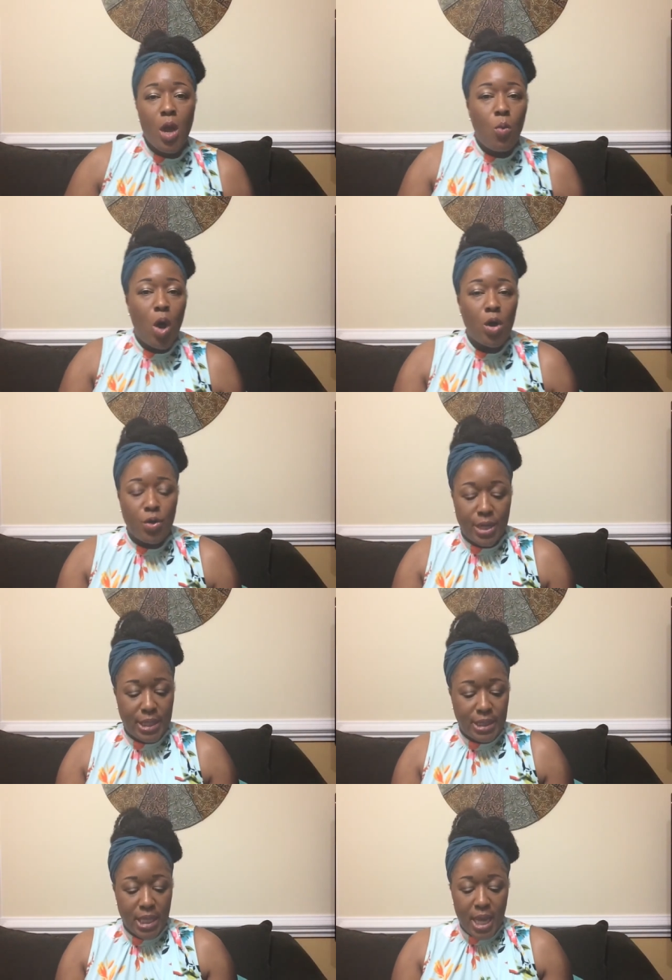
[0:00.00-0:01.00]

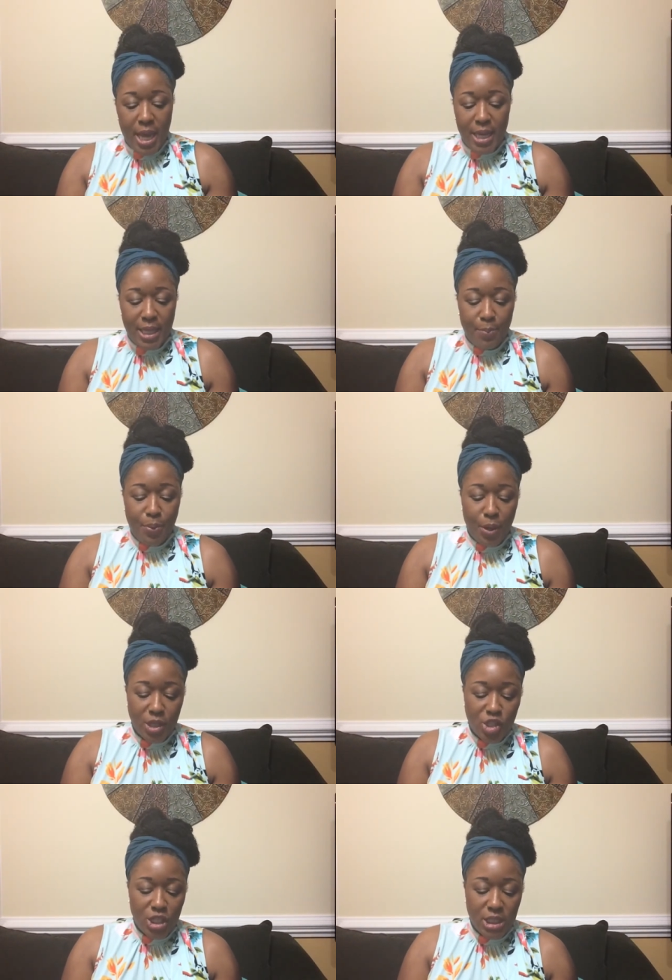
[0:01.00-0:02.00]
Walgreens and I
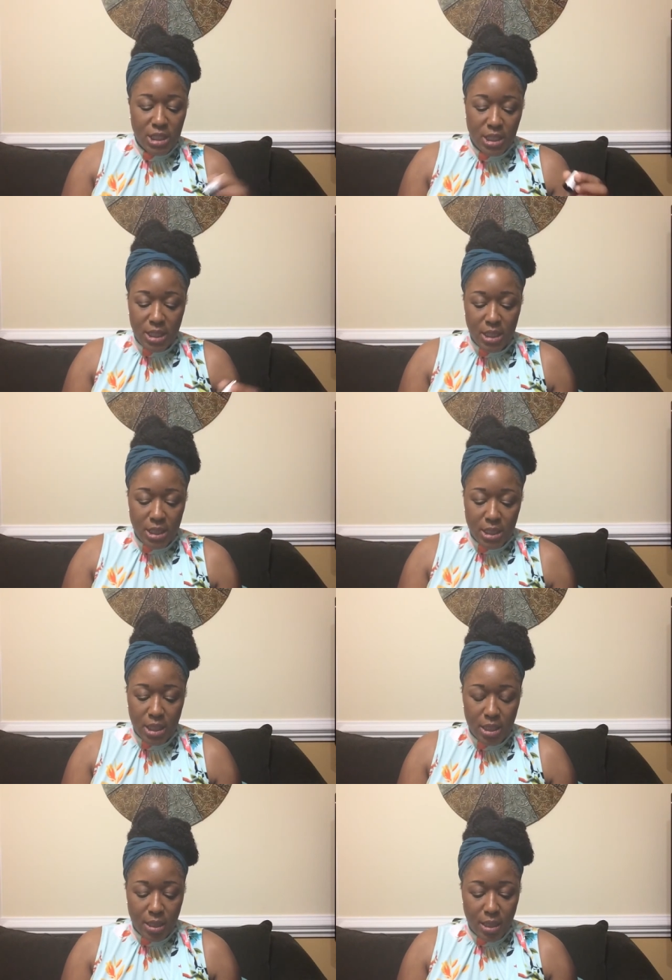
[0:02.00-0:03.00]
purchased this
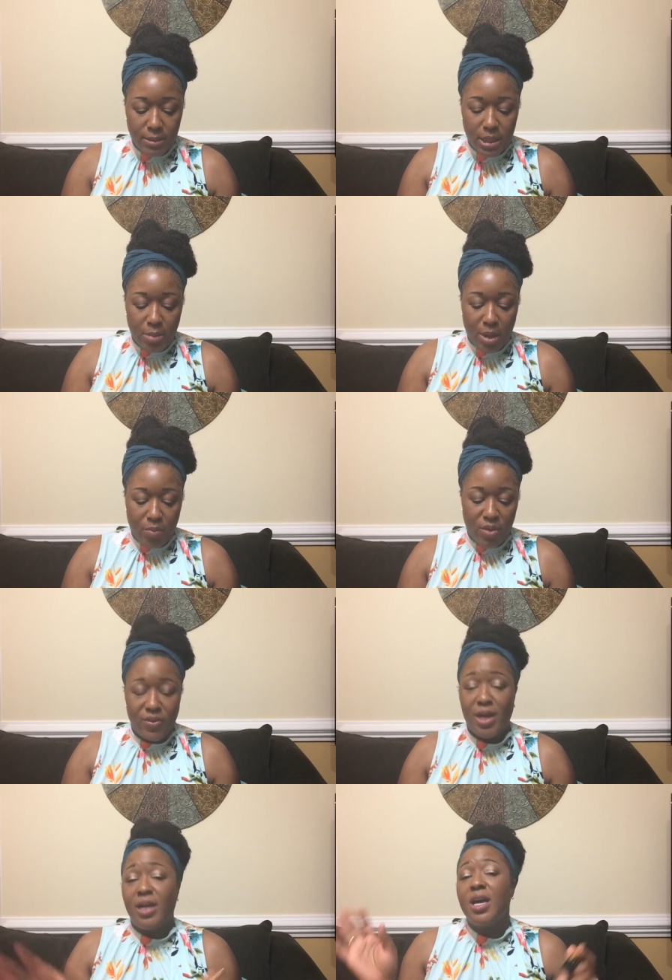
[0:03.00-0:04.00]
lipstick by
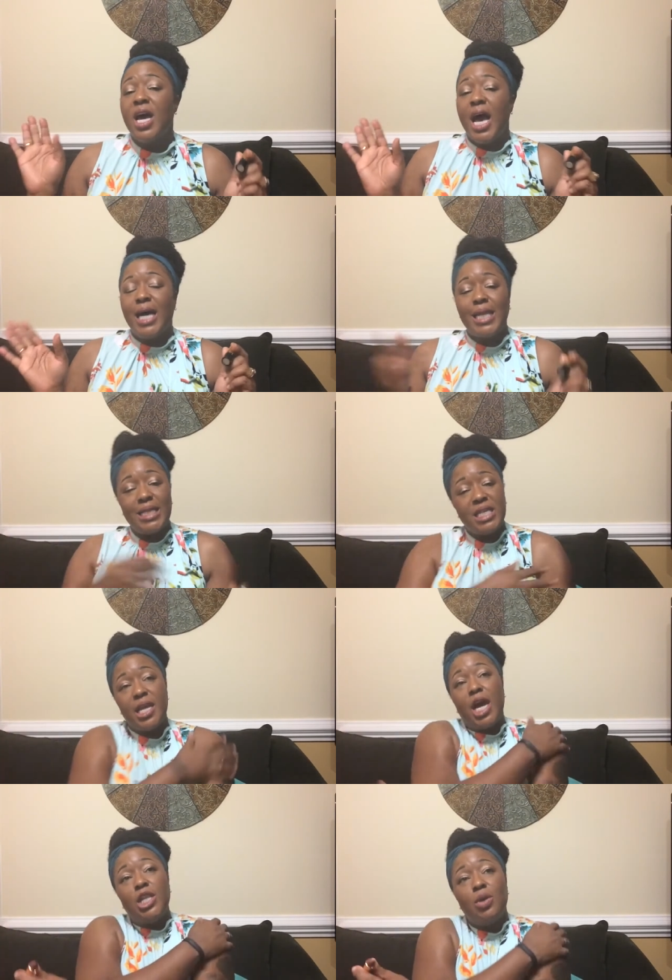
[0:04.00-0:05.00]
Revlon. And I said,
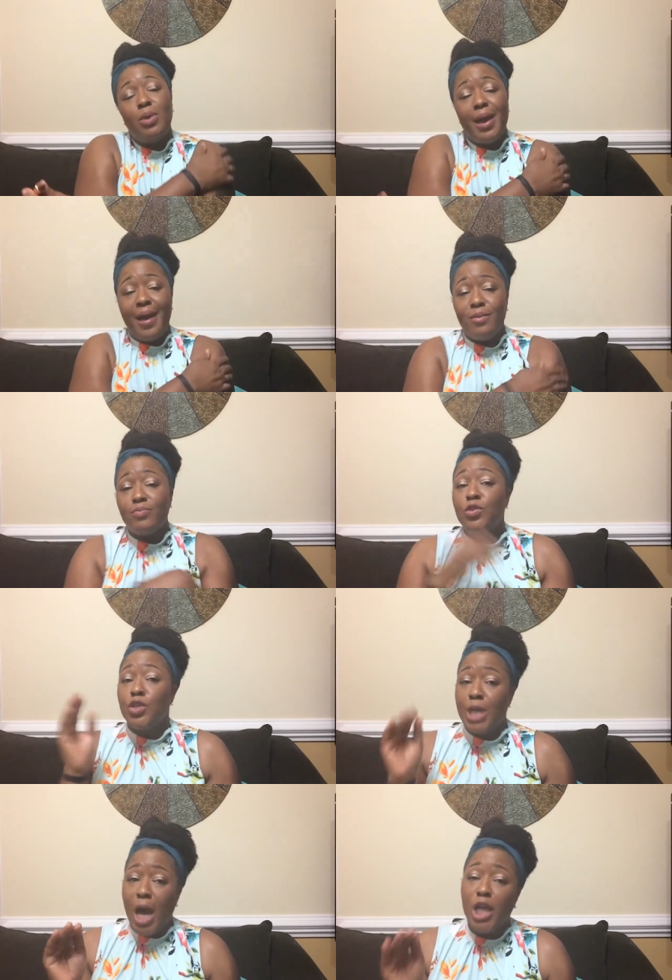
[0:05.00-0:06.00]
y'all know what?
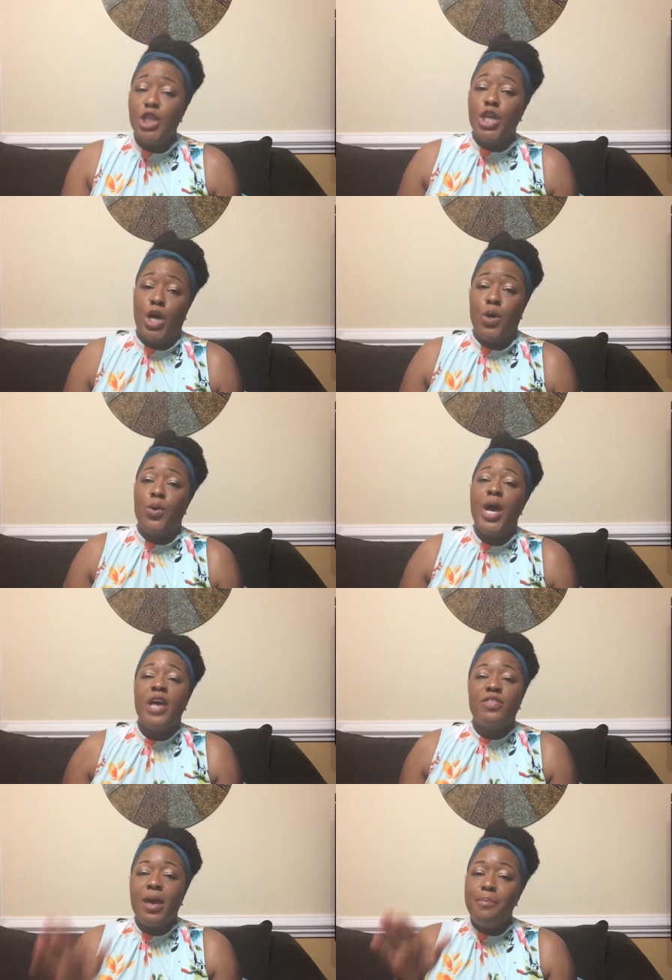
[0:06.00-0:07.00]
Do y'all know
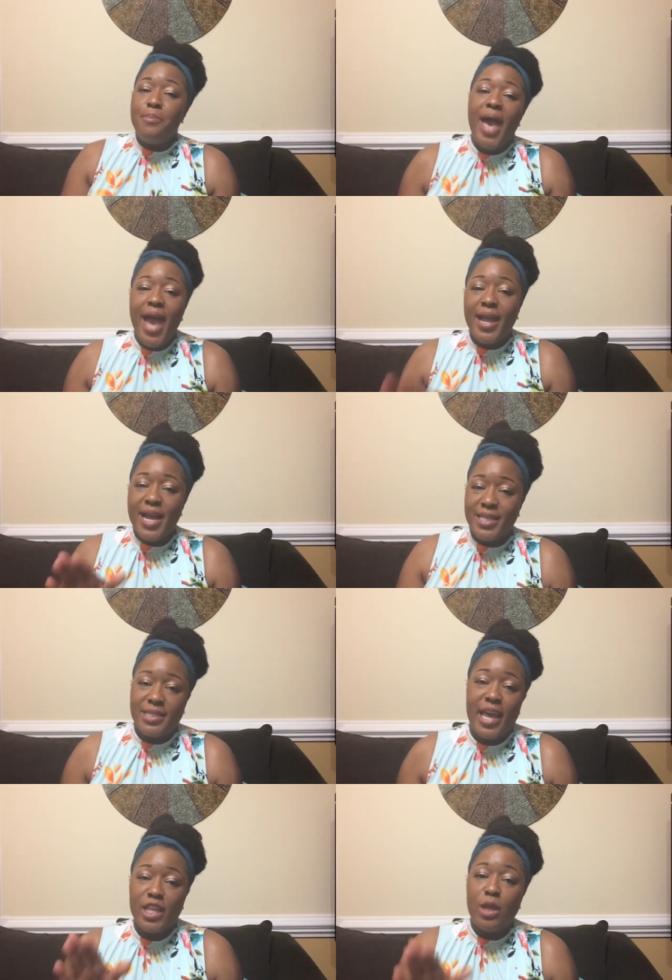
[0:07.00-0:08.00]
that MAC has
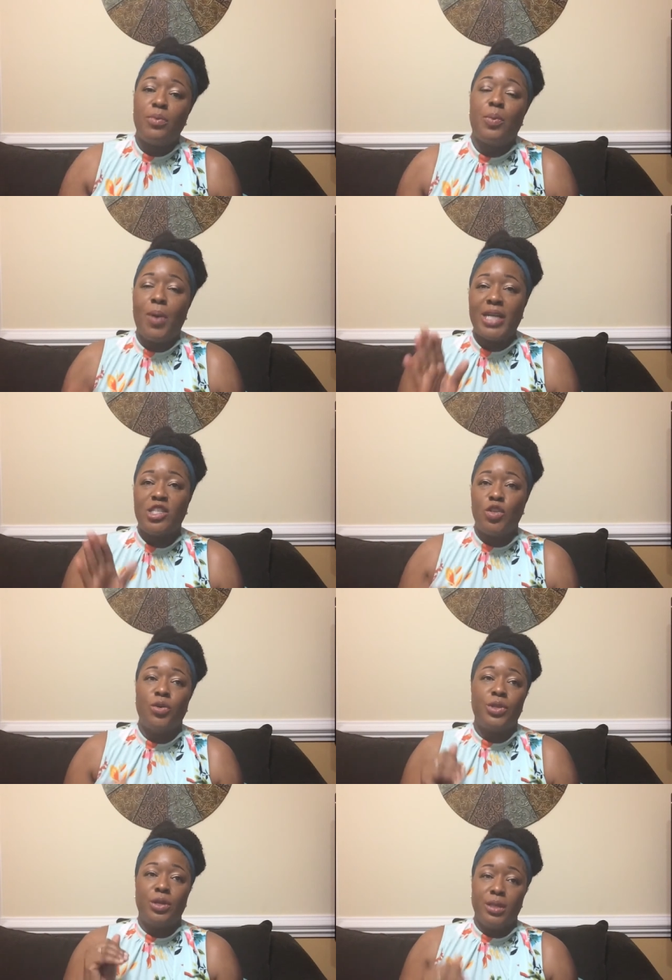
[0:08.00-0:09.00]
taken up the prices
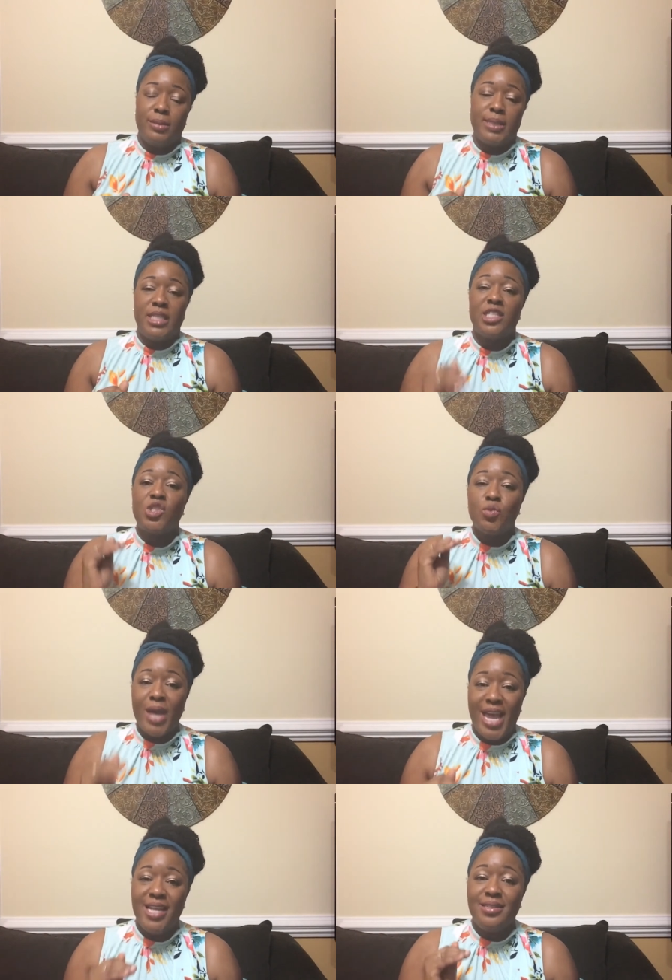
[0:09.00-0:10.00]
on their lipsticks to
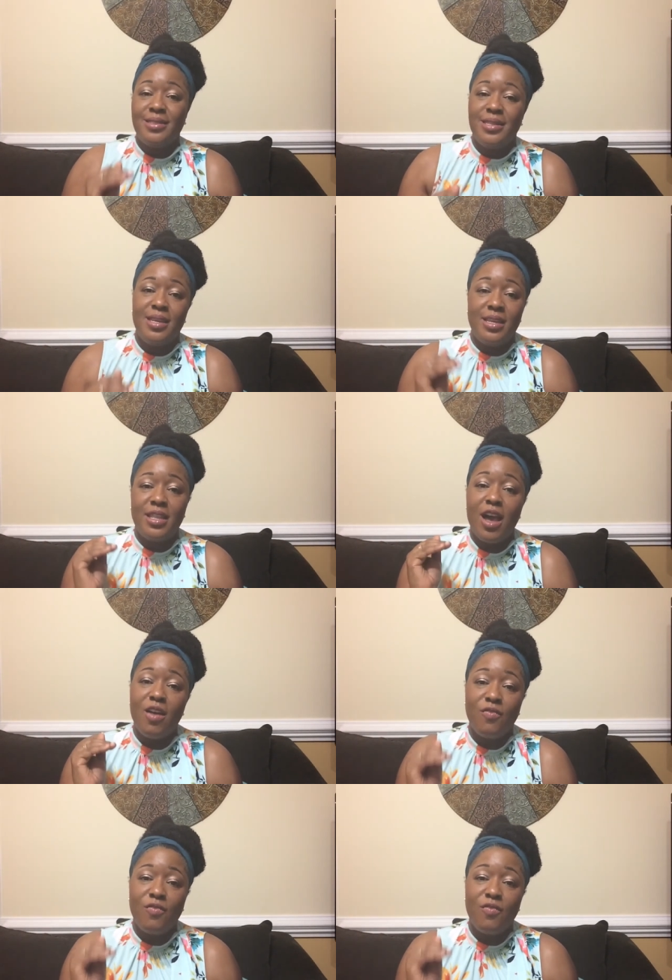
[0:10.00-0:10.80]
$18.50?